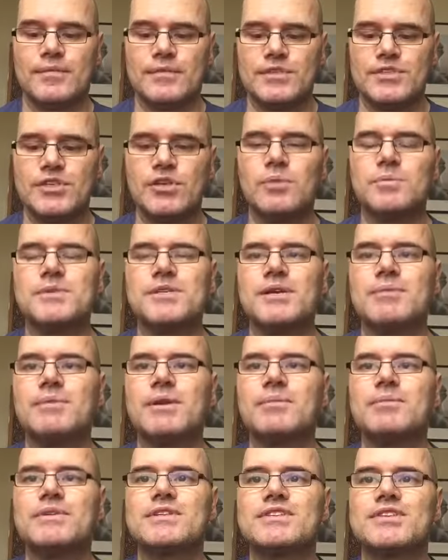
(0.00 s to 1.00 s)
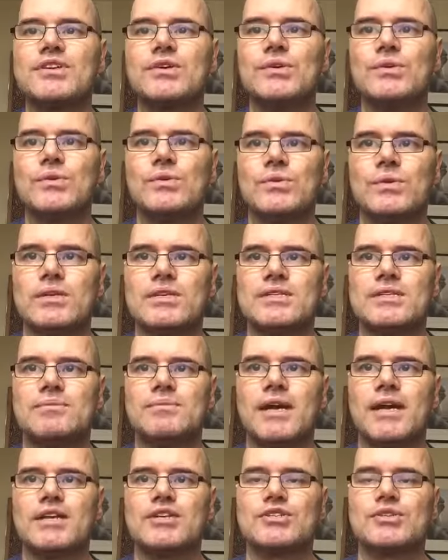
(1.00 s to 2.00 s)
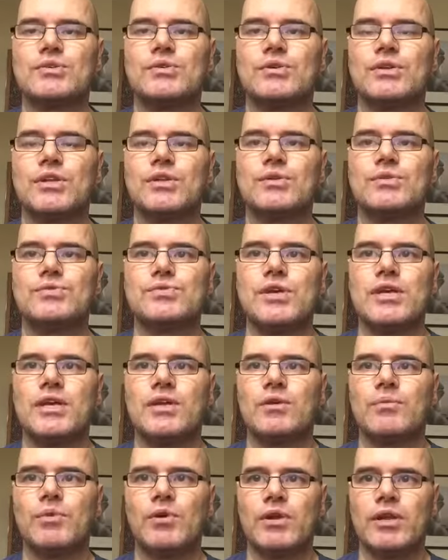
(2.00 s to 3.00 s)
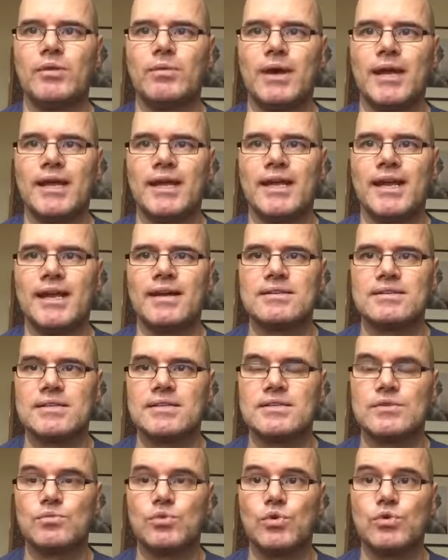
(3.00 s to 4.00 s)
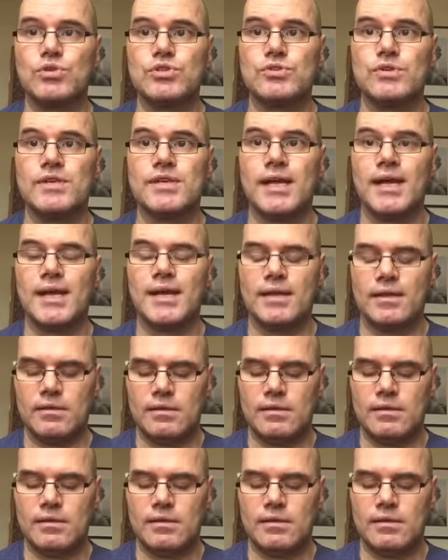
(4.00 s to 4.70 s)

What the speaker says: Top tip number two is to make sure that you drink your body weight in ounces of water a day.